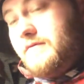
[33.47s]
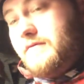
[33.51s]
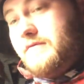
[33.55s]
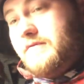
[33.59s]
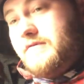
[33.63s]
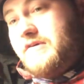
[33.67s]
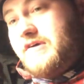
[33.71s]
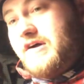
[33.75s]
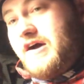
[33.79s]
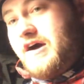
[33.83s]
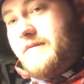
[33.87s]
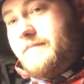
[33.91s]

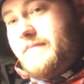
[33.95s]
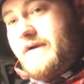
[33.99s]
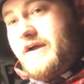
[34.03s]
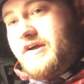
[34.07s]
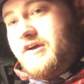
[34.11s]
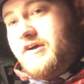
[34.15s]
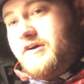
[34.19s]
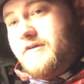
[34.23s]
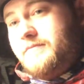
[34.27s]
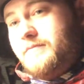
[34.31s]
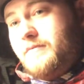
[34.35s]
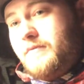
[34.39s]
caught back
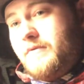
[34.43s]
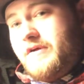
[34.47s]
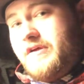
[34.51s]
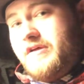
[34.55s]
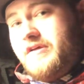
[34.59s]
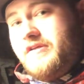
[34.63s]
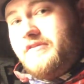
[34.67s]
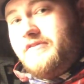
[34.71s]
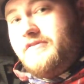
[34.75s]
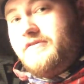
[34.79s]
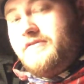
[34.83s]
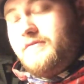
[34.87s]
up
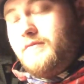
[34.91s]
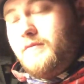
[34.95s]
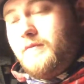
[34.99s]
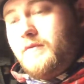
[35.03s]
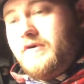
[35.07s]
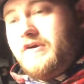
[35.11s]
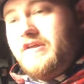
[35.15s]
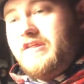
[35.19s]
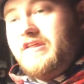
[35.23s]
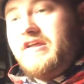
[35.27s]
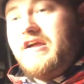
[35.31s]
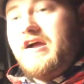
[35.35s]
with one
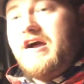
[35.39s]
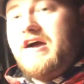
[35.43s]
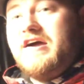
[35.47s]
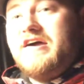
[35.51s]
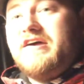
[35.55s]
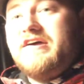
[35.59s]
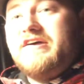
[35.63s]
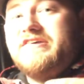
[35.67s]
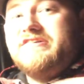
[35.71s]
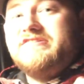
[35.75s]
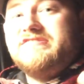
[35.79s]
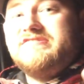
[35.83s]
of the
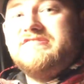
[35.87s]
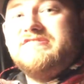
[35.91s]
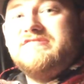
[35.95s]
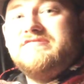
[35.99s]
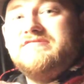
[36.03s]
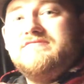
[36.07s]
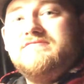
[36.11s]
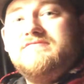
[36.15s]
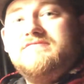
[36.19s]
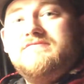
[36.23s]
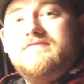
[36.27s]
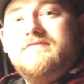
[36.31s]
guys
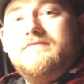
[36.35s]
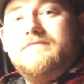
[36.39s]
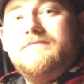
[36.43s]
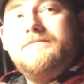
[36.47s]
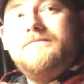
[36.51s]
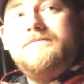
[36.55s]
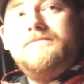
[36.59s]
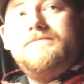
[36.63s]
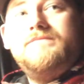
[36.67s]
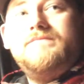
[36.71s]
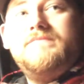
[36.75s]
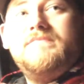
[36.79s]

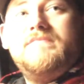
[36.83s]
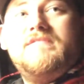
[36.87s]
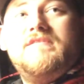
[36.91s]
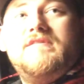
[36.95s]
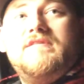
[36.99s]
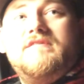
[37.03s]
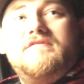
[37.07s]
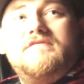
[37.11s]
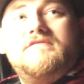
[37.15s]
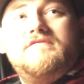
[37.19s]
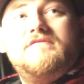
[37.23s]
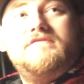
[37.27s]

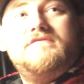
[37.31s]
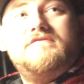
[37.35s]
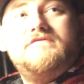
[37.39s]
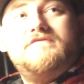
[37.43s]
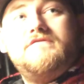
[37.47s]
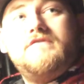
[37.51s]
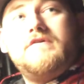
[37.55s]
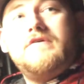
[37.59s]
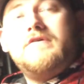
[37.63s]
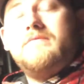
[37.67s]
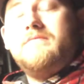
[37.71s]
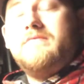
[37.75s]

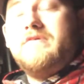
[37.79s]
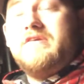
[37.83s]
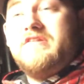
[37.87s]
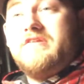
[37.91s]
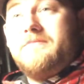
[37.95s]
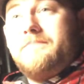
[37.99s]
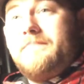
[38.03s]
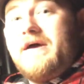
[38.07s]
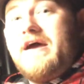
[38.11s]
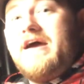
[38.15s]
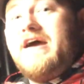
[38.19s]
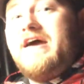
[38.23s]
from in the
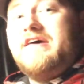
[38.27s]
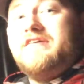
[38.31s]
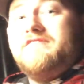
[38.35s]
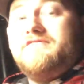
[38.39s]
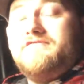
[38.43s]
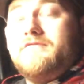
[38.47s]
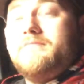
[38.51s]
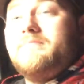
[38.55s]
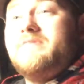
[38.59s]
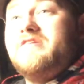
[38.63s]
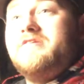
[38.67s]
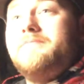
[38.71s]

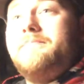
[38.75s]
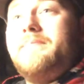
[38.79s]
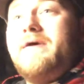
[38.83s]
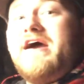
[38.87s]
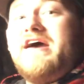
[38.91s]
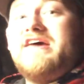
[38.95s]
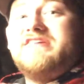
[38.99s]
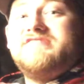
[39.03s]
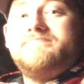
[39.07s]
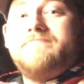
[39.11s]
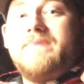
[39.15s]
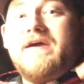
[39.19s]

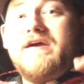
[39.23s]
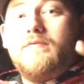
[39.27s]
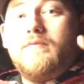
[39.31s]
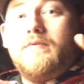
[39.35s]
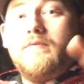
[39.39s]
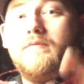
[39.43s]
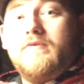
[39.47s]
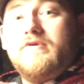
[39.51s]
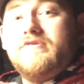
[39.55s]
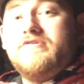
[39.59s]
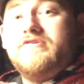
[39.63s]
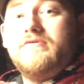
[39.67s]
past, back when we
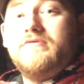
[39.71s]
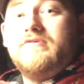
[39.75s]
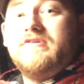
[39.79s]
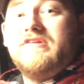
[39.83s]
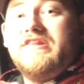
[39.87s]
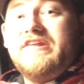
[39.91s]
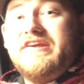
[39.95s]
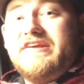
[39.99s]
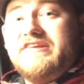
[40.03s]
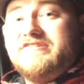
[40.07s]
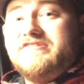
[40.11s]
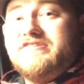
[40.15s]
were doing the
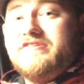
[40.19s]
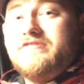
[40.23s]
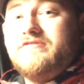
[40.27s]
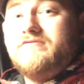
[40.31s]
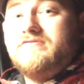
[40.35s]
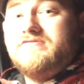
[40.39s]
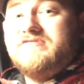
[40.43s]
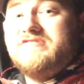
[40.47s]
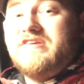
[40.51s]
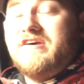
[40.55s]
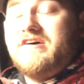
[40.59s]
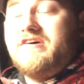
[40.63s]
lean-to
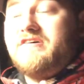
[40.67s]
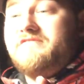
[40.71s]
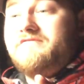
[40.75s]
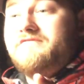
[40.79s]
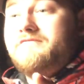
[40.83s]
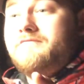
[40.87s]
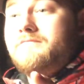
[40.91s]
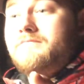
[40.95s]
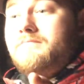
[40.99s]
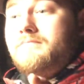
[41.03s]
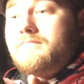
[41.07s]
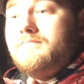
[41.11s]
stuff,
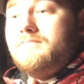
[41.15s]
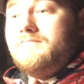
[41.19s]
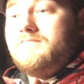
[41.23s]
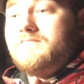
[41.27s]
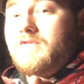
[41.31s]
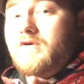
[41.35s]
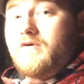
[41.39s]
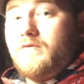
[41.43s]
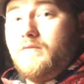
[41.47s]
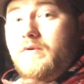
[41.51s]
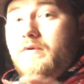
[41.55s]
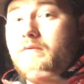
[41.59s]

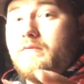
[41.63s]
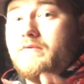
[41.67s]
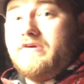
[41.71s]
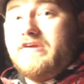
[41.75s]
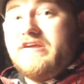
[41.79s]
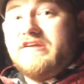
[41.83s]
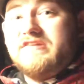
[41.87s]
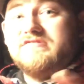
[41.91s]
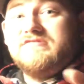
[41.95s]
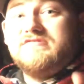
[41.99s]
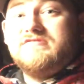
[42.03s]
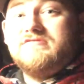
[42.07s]
or when we were
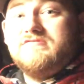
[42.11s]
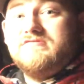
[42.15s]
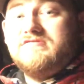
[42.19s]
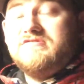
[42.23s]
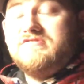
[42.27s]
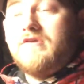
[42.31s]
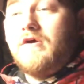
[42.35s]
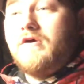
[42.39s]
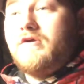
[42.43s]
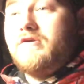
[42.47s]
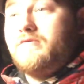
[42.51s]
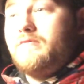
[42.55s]
getting
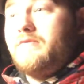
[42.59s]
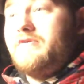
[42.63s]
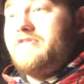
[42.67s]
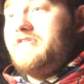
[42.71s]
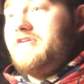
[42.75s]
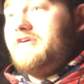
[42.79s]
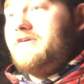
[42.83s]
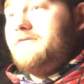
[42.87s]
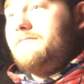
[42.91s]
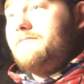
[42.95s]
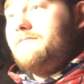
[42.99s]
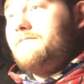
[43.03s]
started with it.